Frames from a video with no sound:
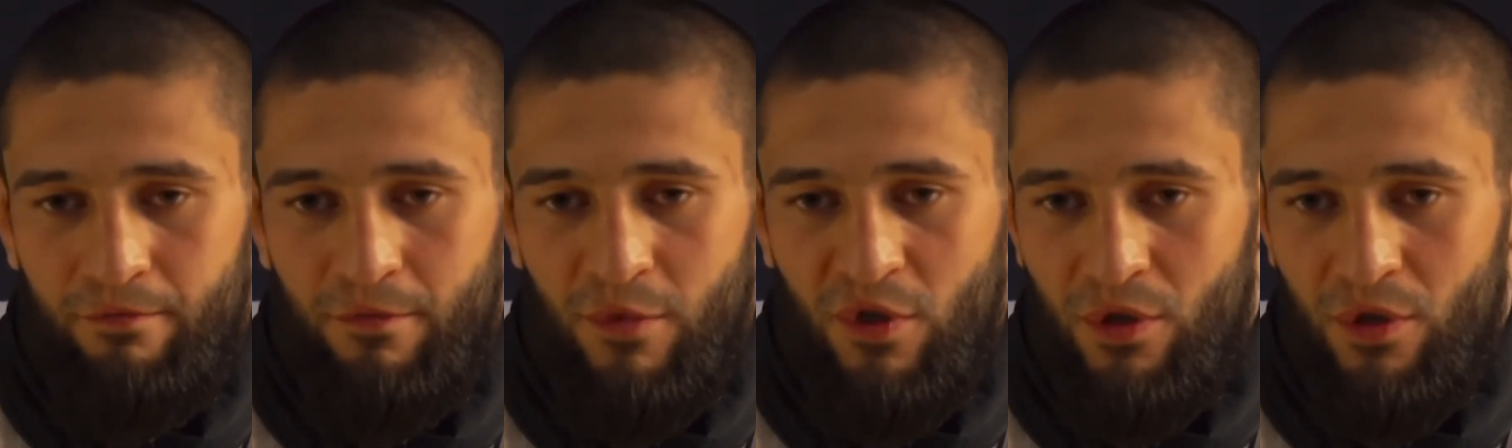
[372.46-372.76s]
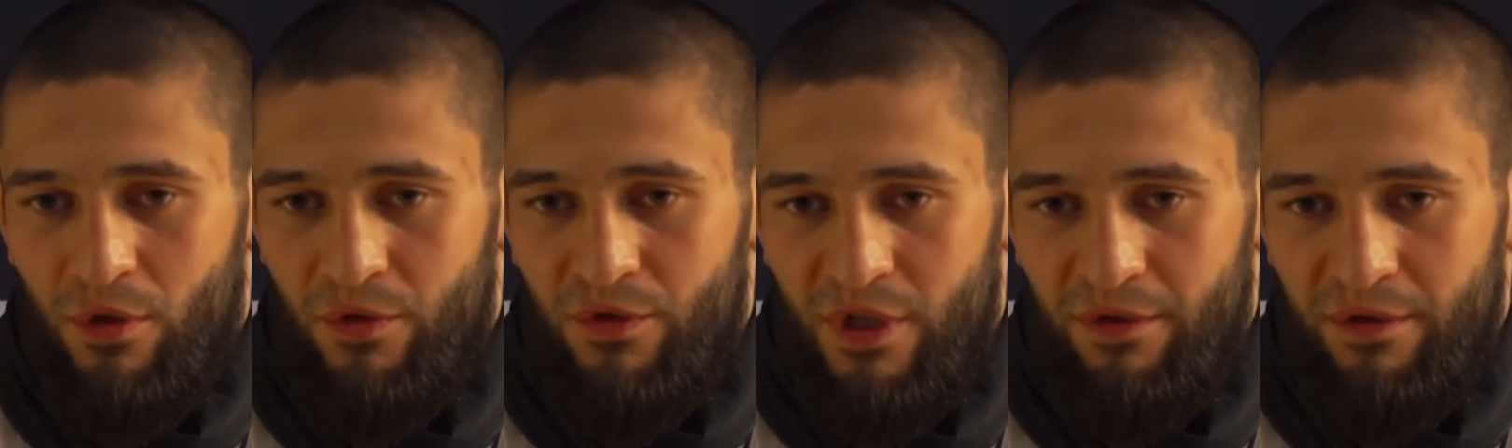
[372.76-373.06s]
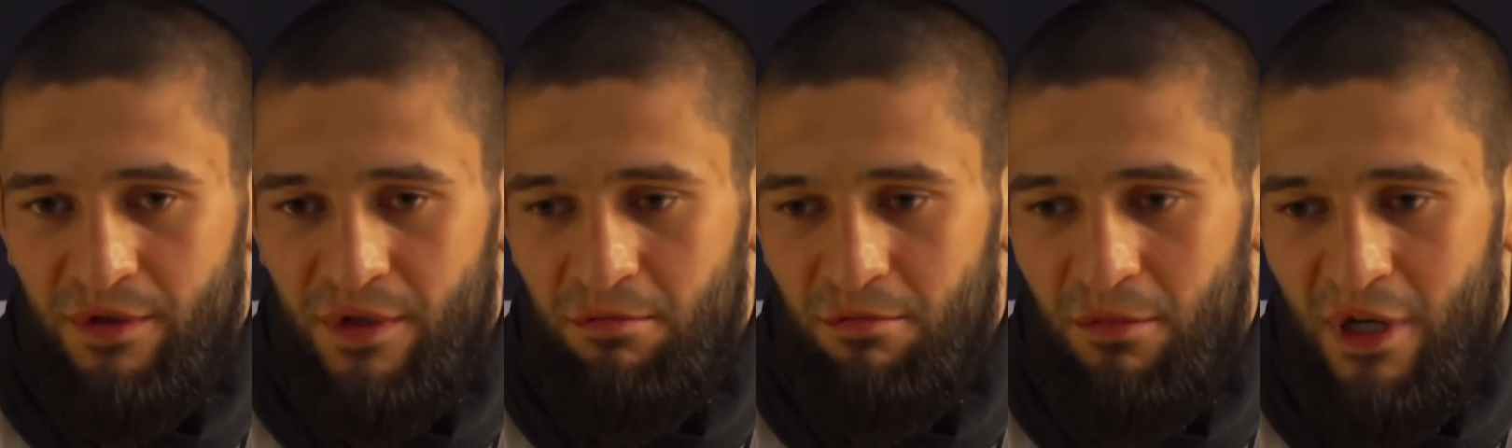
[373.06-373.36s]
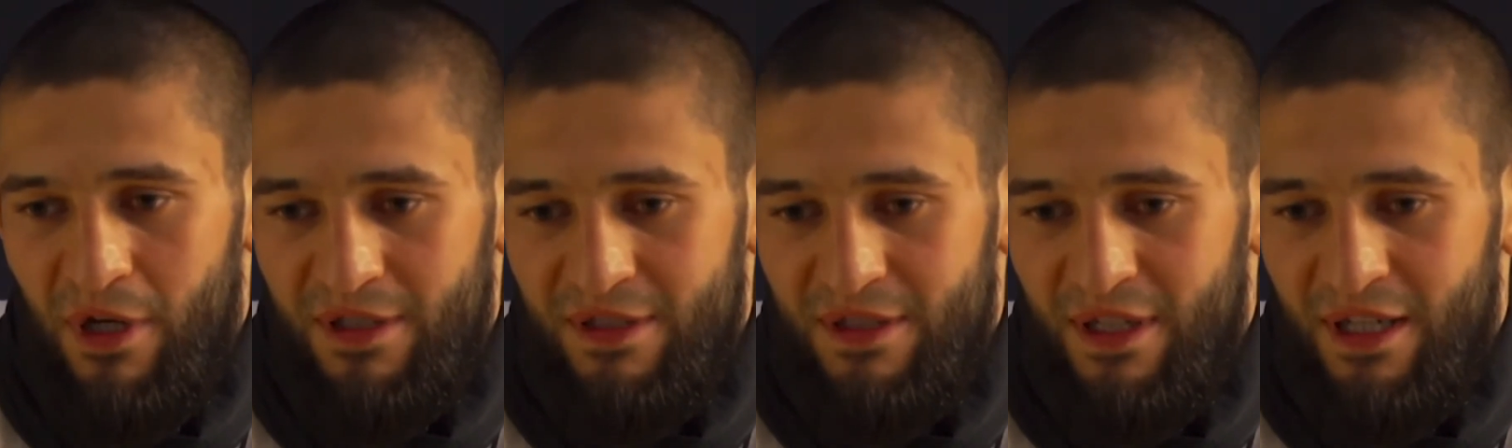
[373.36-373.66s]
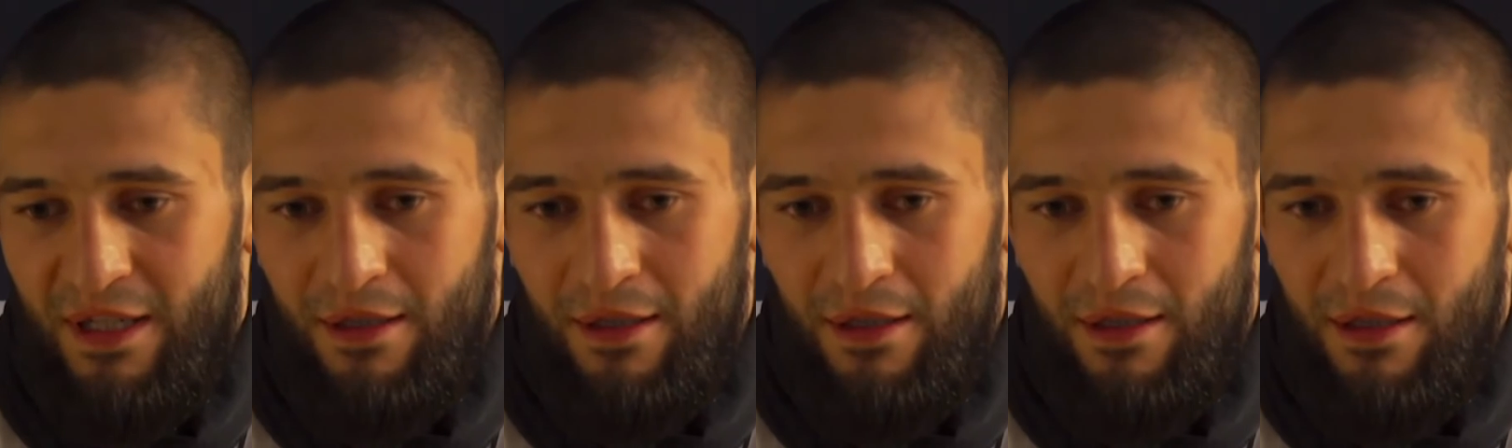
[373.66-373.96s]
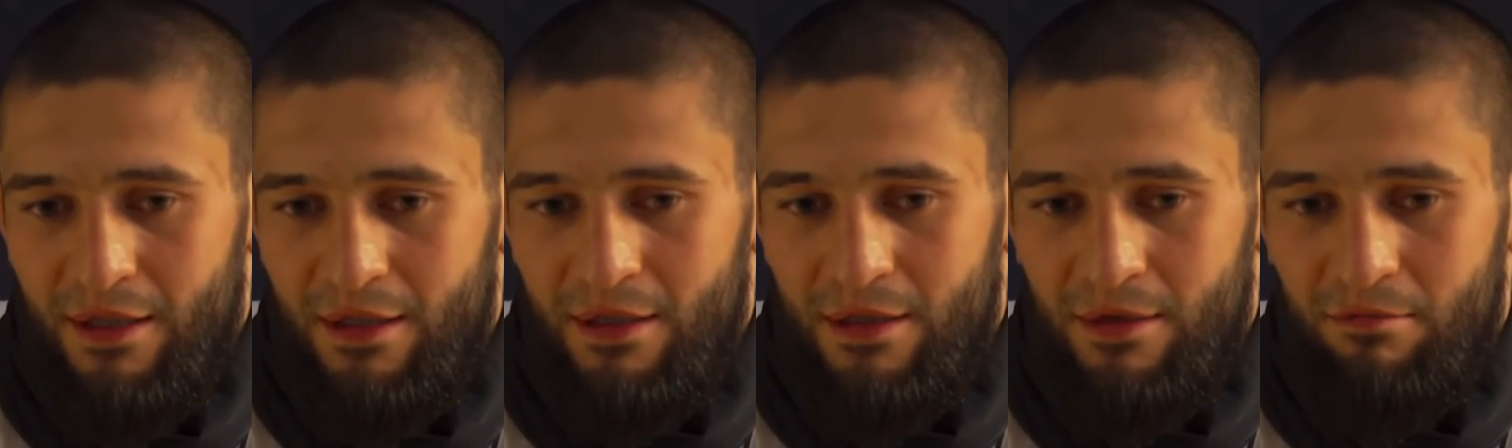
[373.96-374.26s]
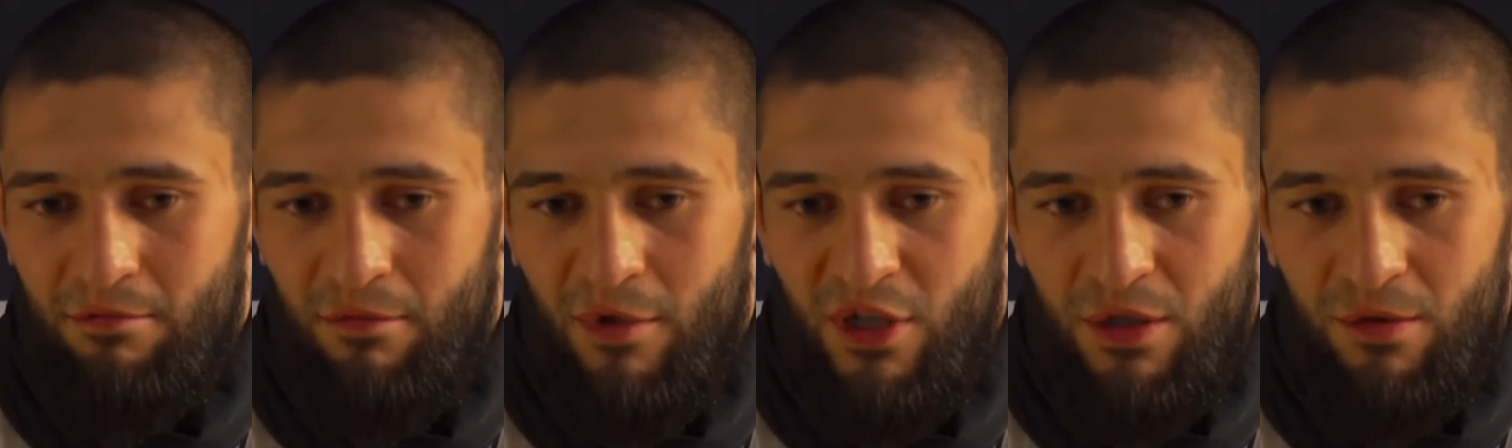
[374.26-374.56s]
because of him my striking is
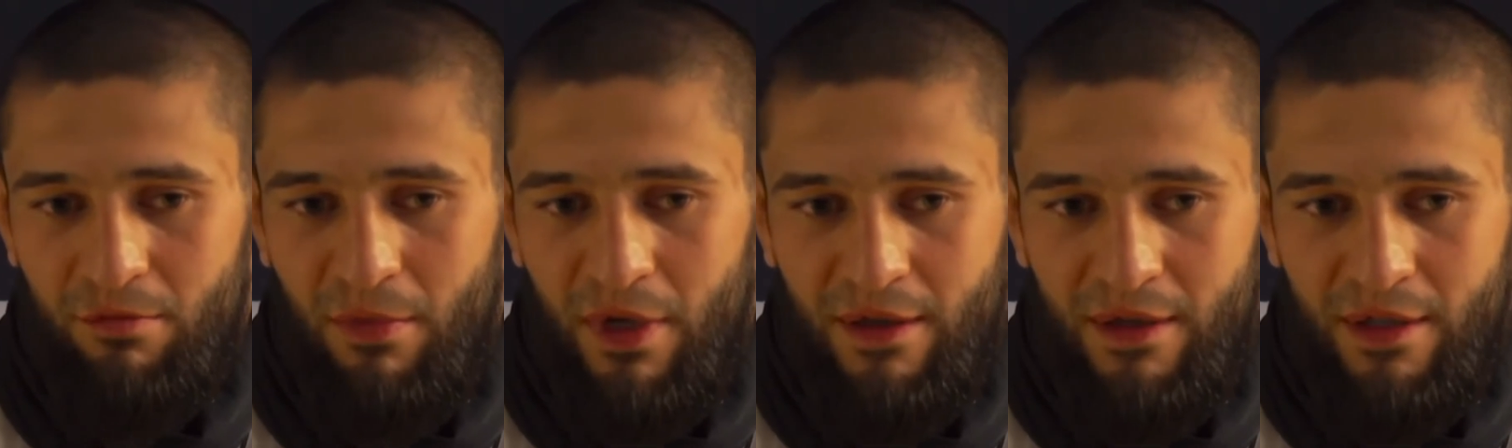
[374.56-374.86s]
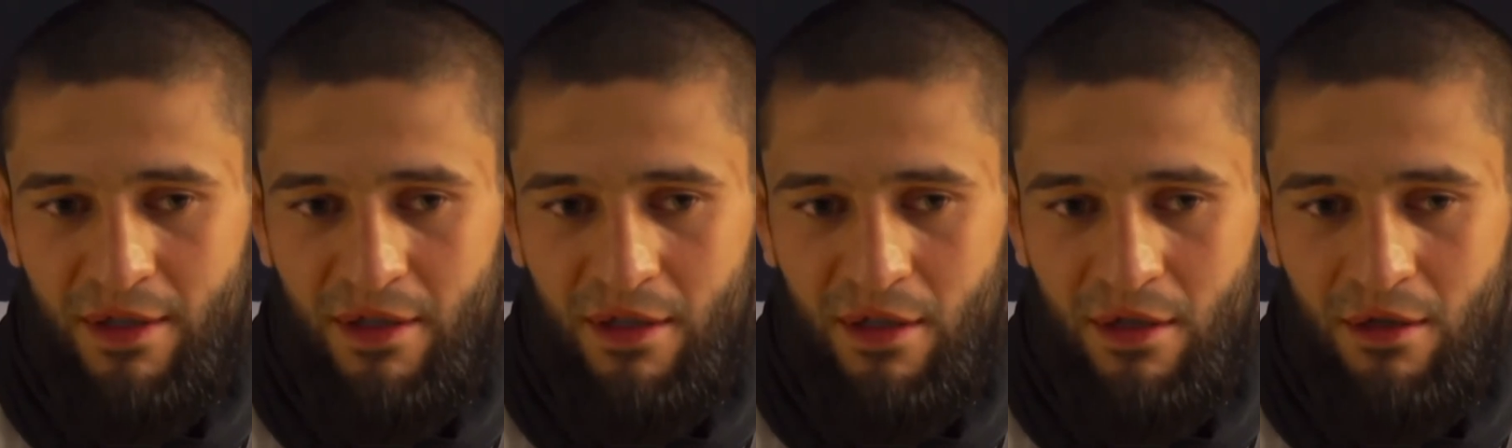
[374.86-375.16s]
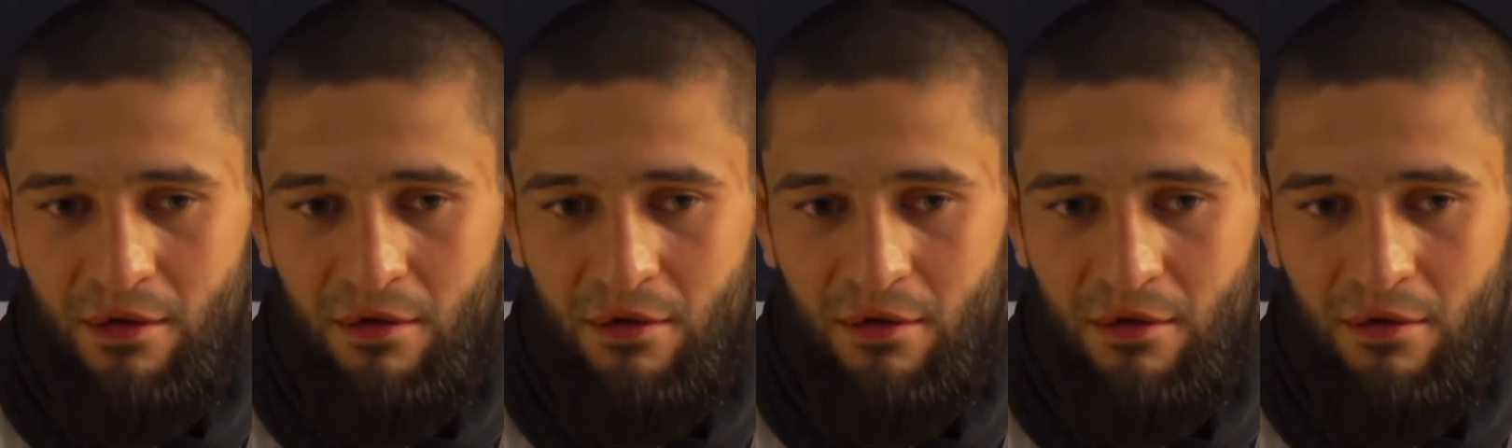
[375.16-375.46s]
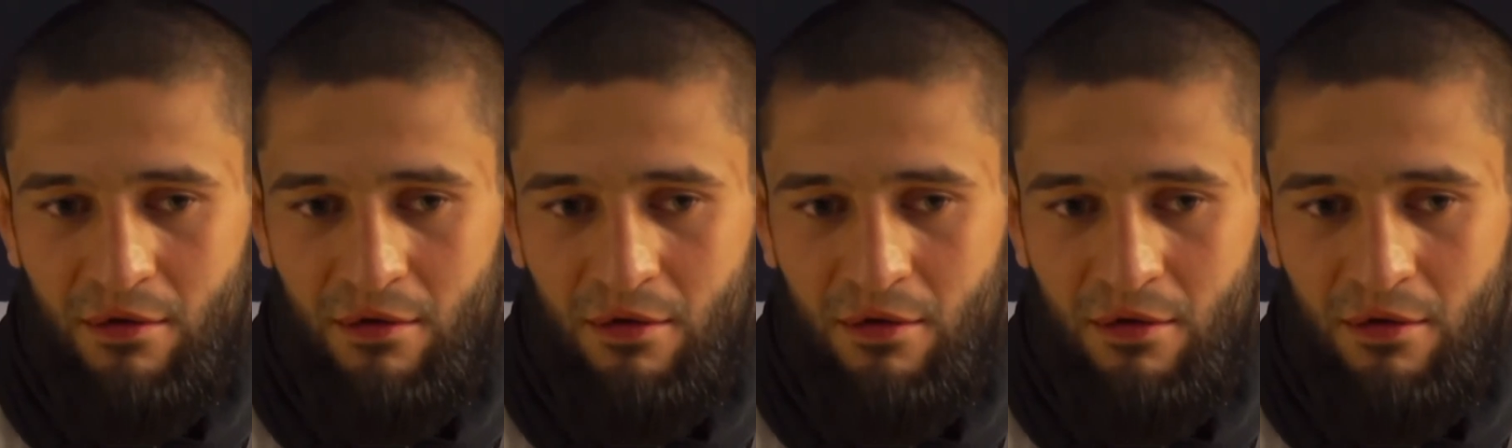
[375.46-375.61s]
much better now.